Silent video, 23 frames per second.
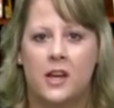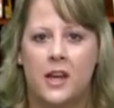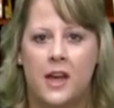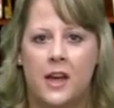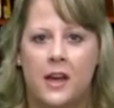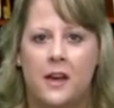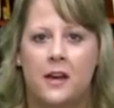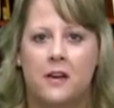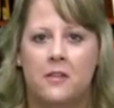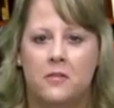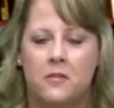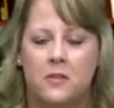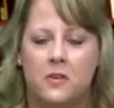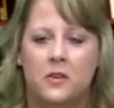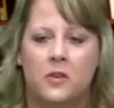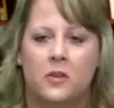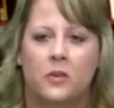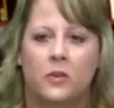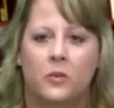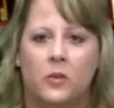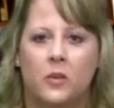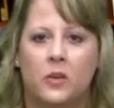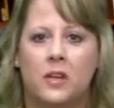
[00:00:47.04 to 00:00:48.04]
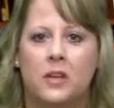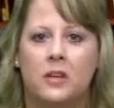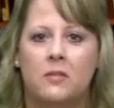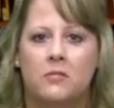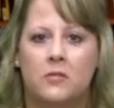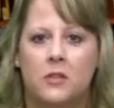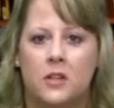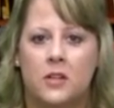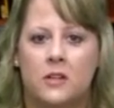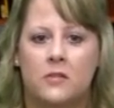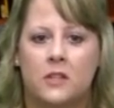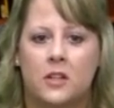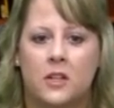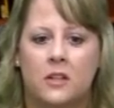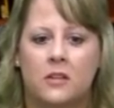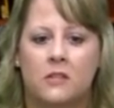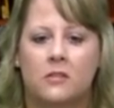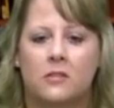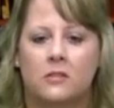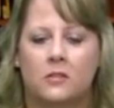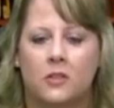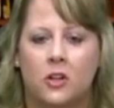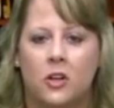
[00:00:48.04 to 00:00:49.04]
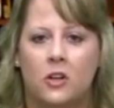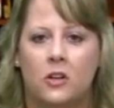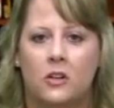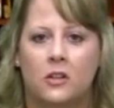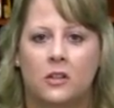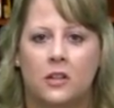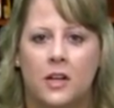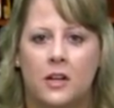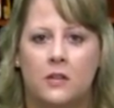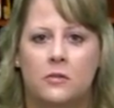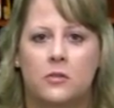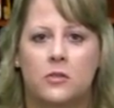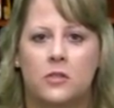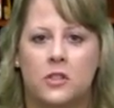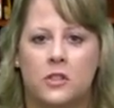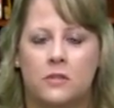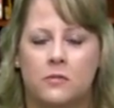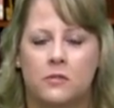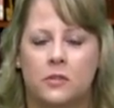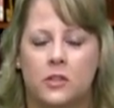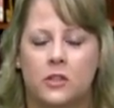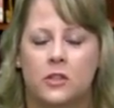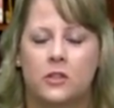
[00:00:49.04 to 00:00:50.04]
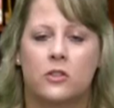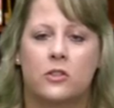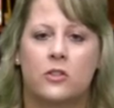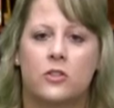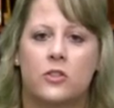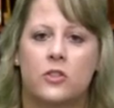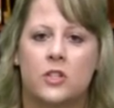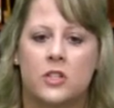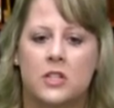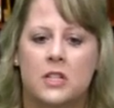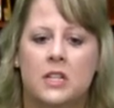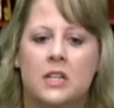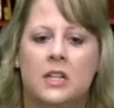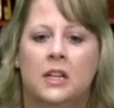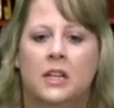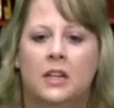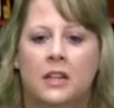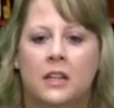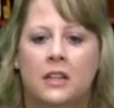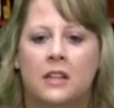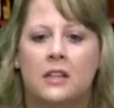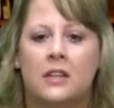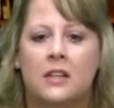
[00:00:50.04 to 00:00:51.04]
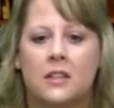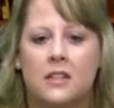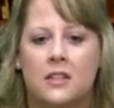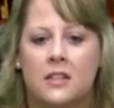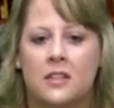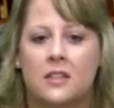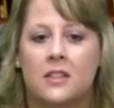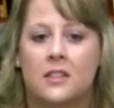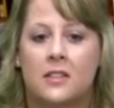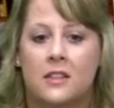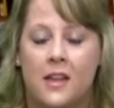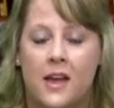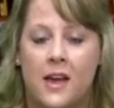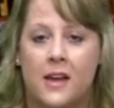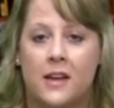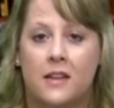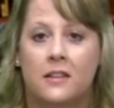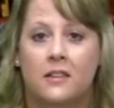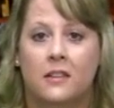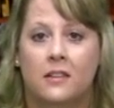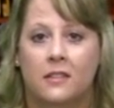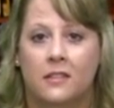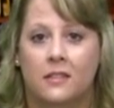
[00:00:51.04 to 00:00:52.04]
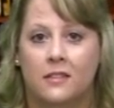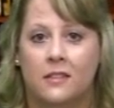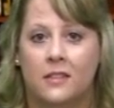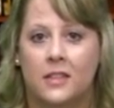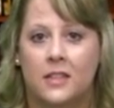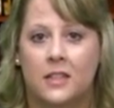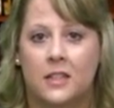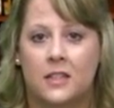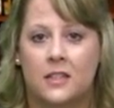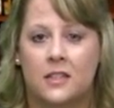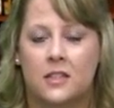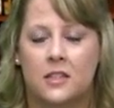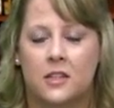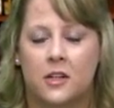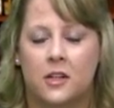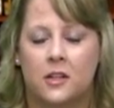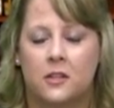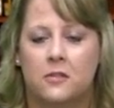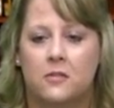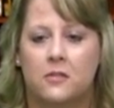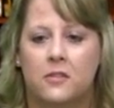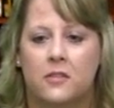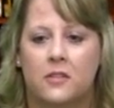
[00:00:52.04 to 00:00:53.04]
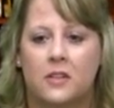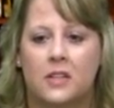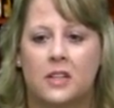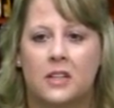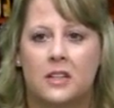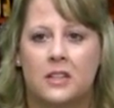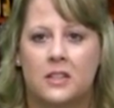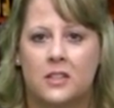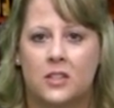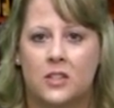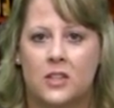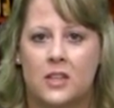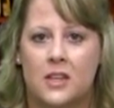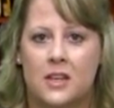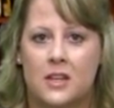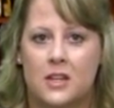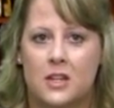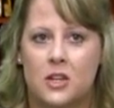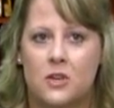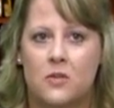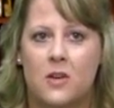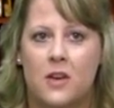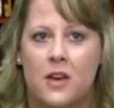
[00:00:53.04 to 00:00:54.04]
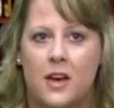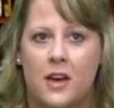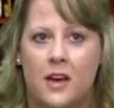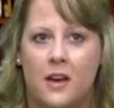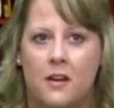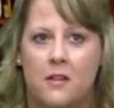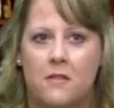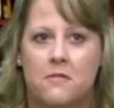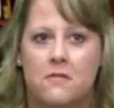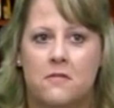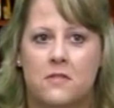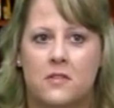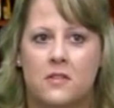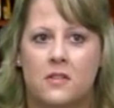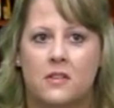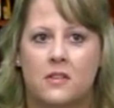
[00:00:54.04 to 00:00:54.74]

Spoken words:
have involving all levels of learners is that in itself is that you have